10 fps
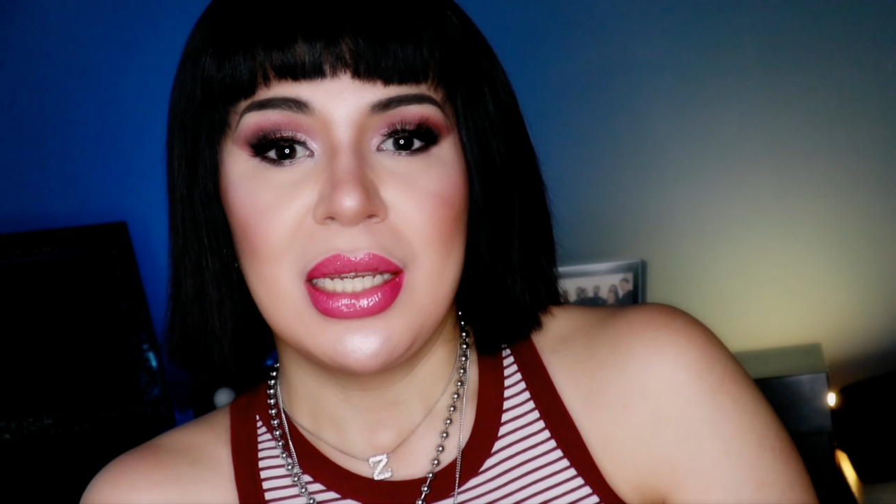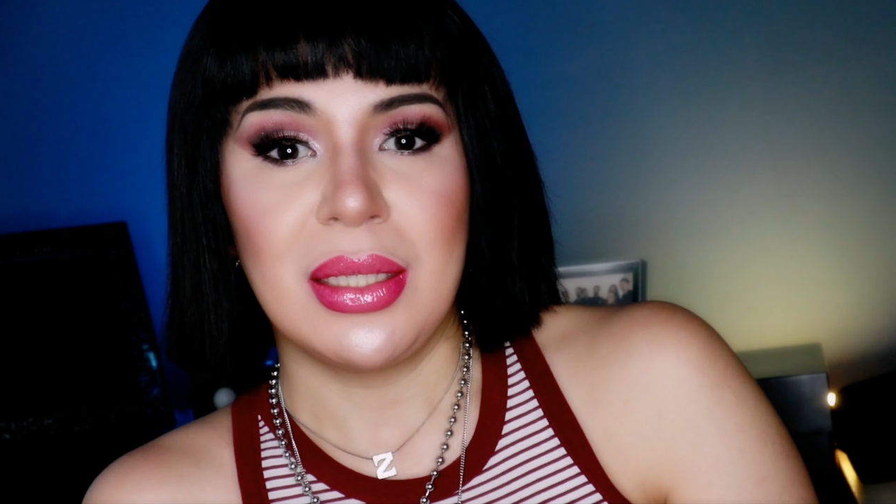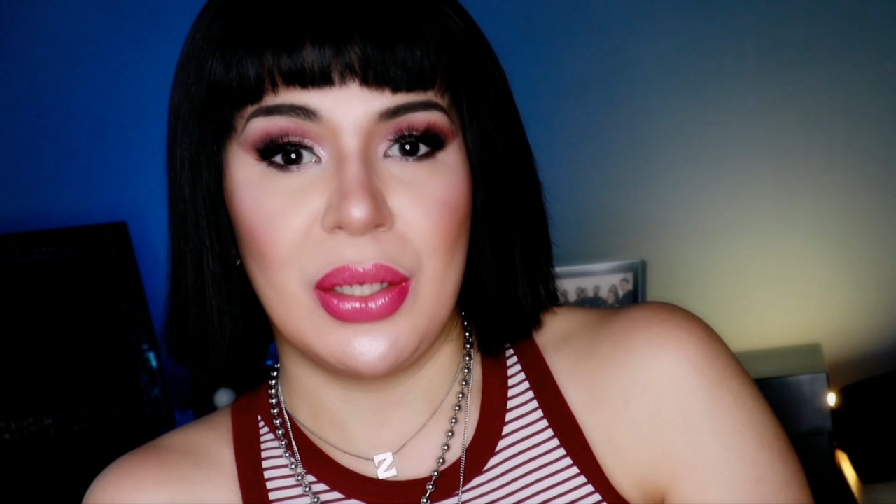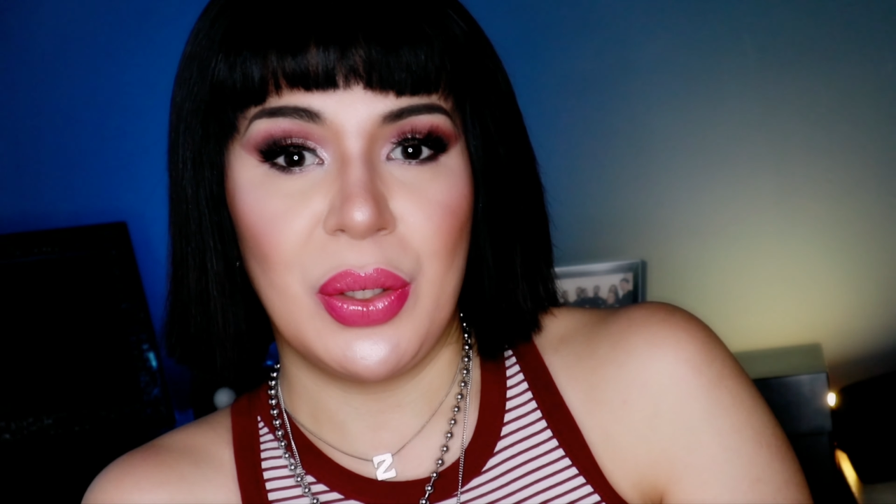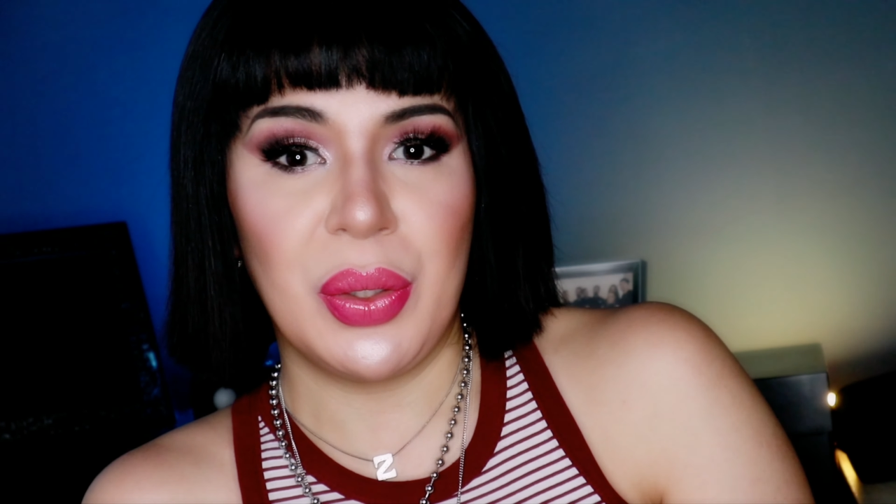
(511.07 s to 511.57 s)

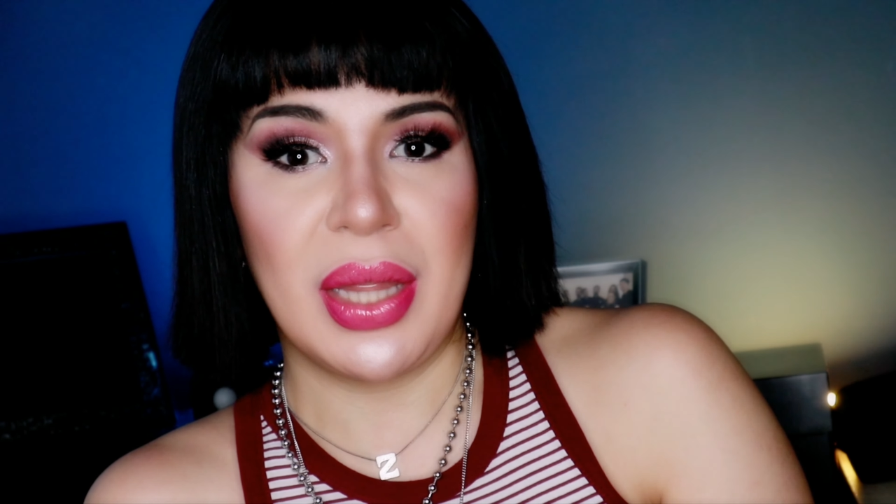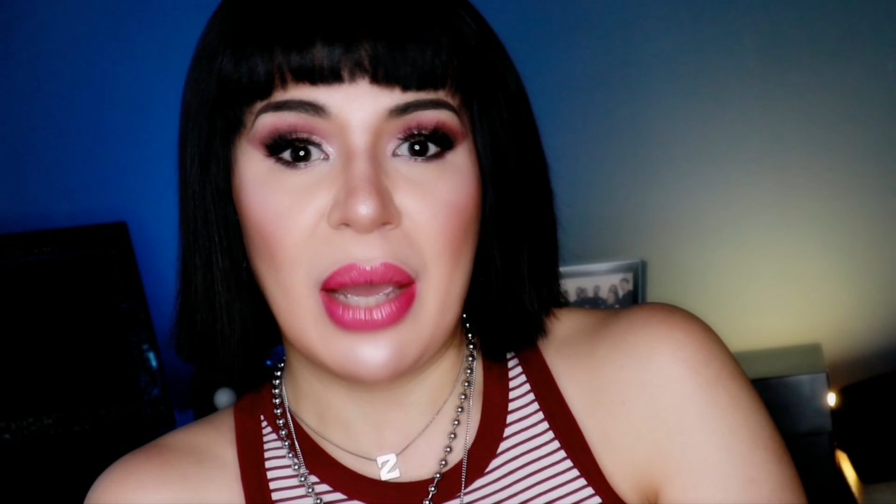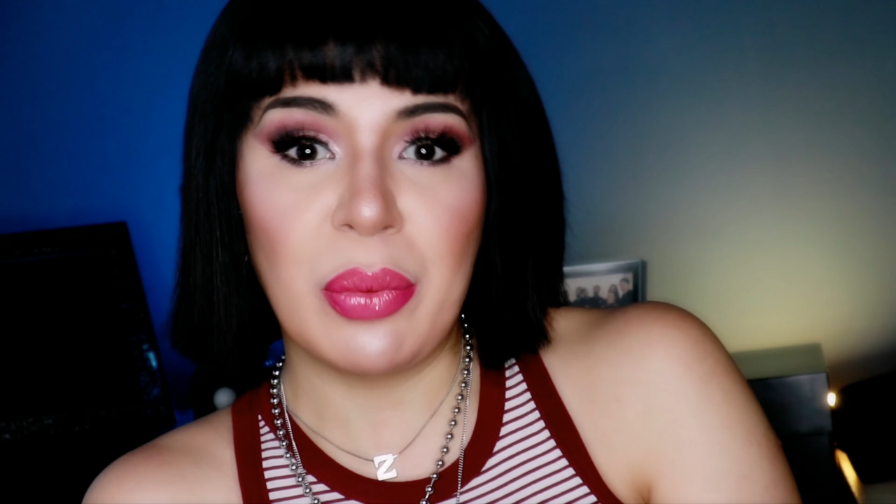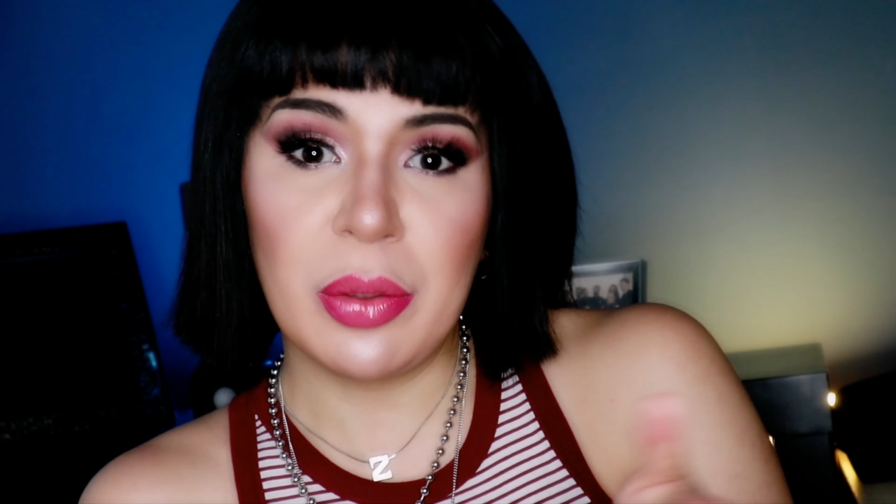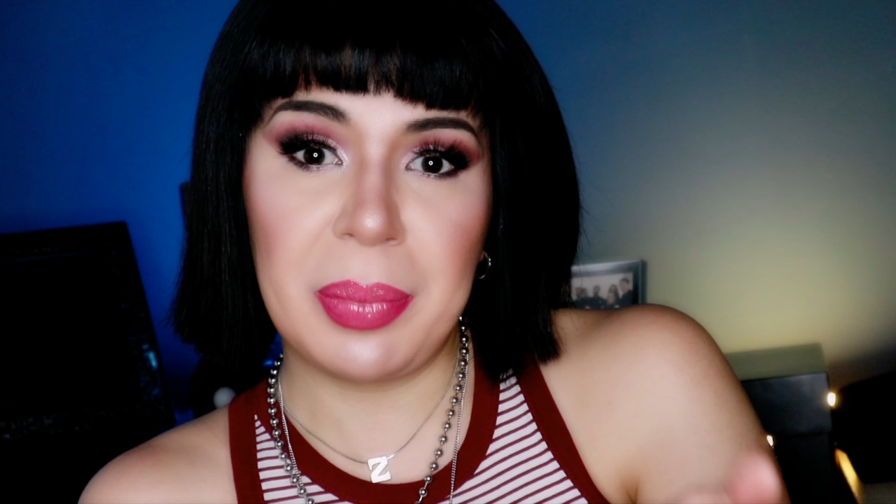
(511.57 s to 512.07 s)
So
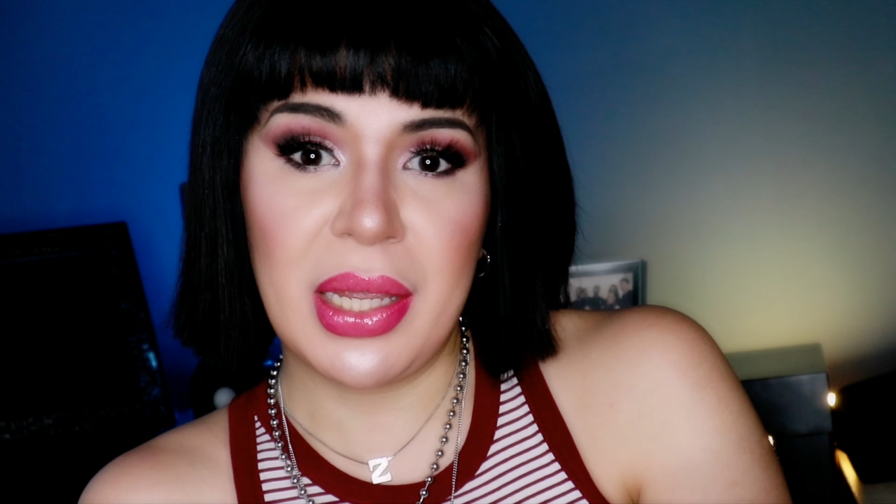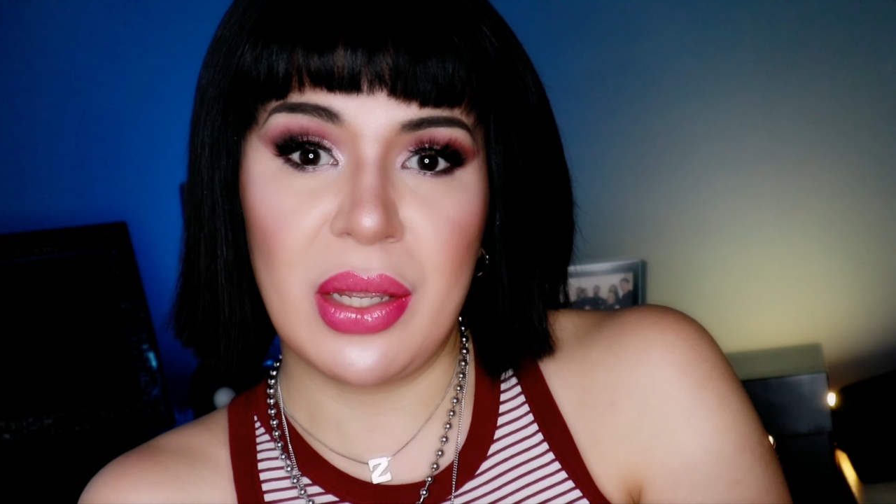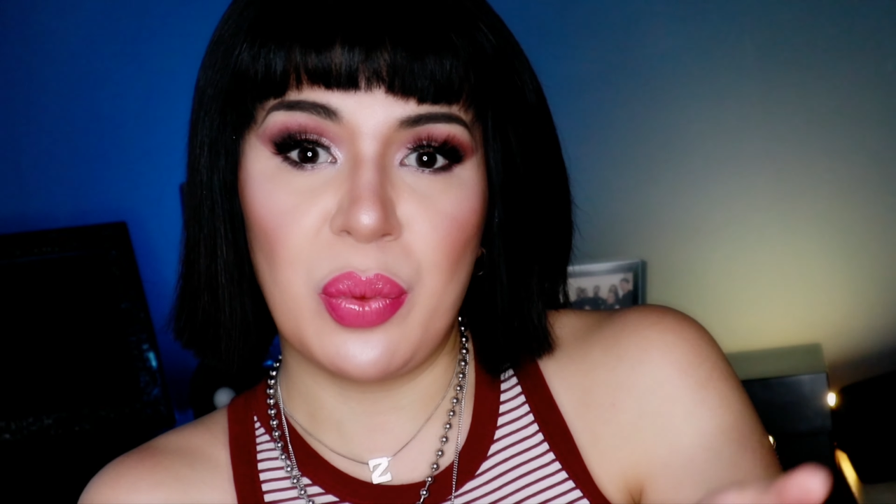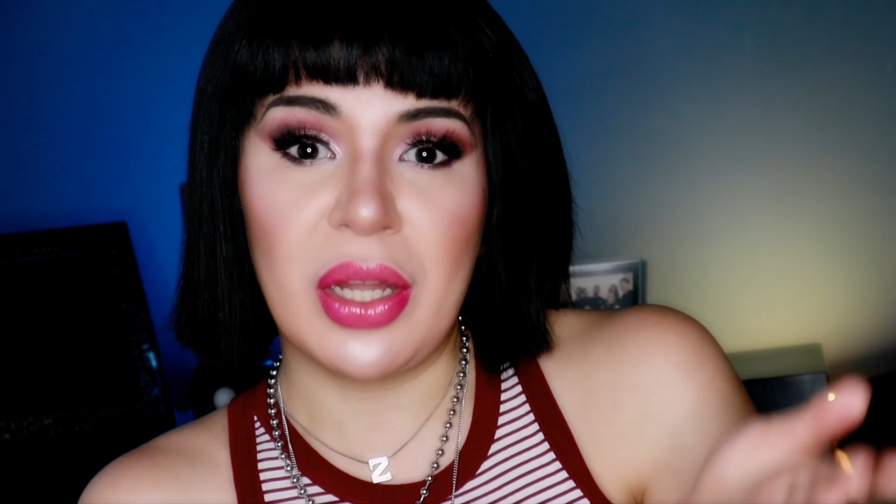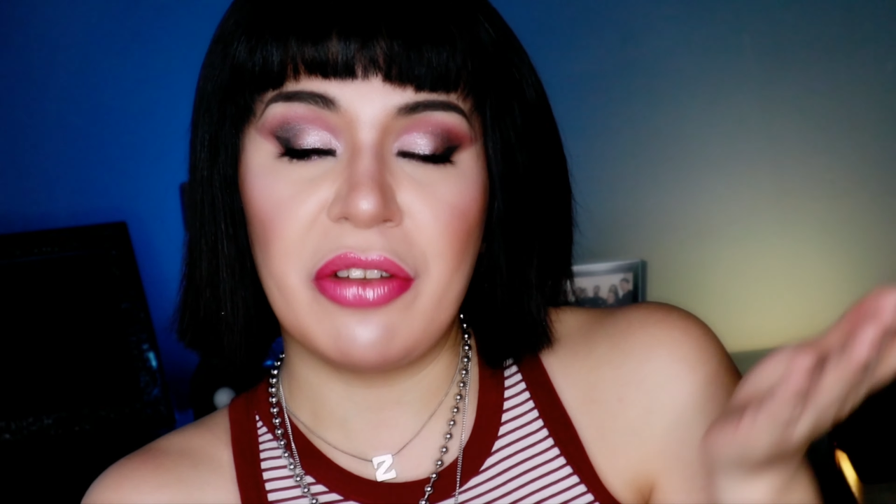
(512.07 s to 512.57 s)
that would
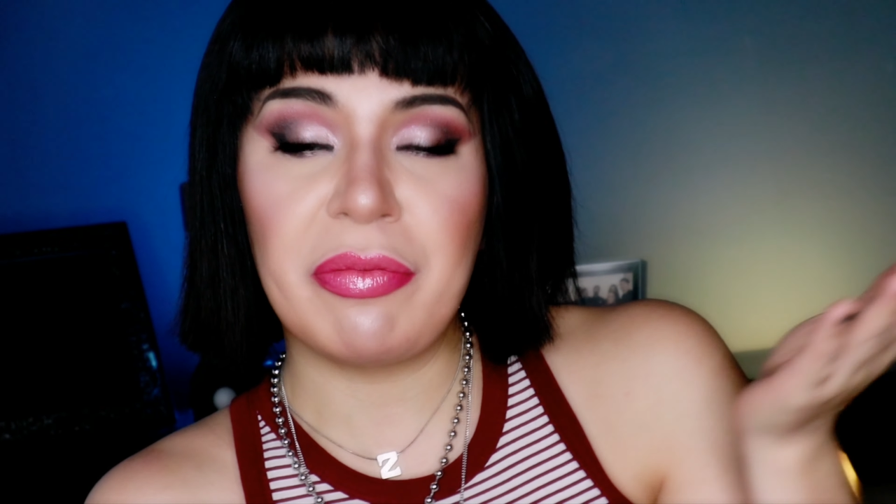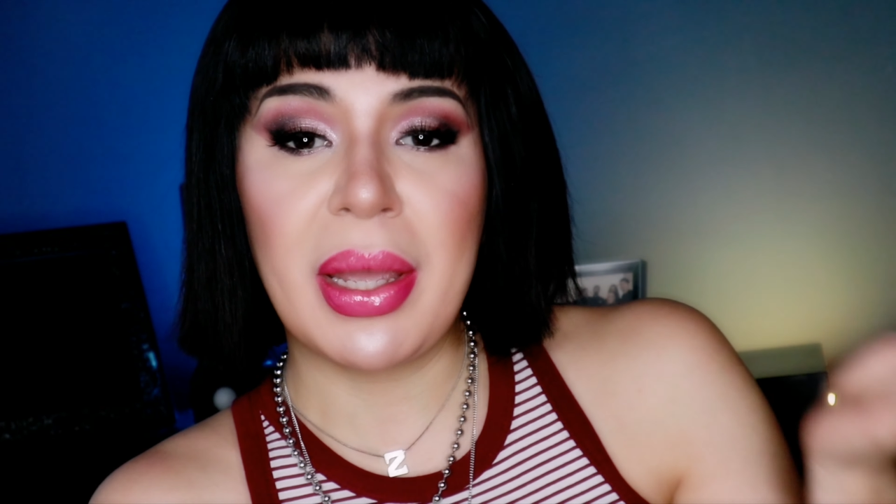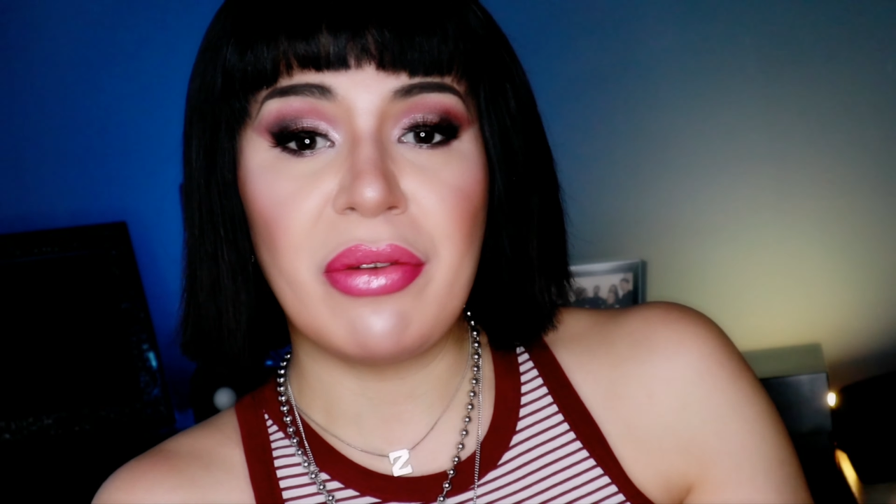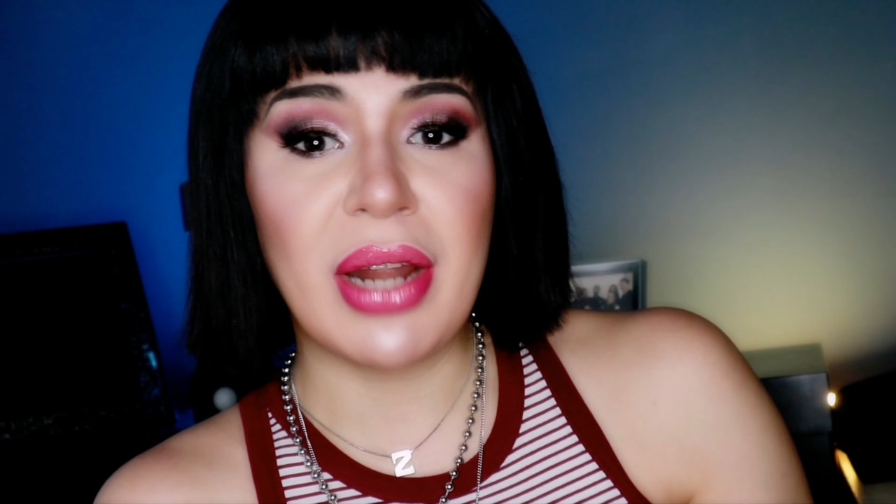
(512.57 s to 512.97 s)
be one of my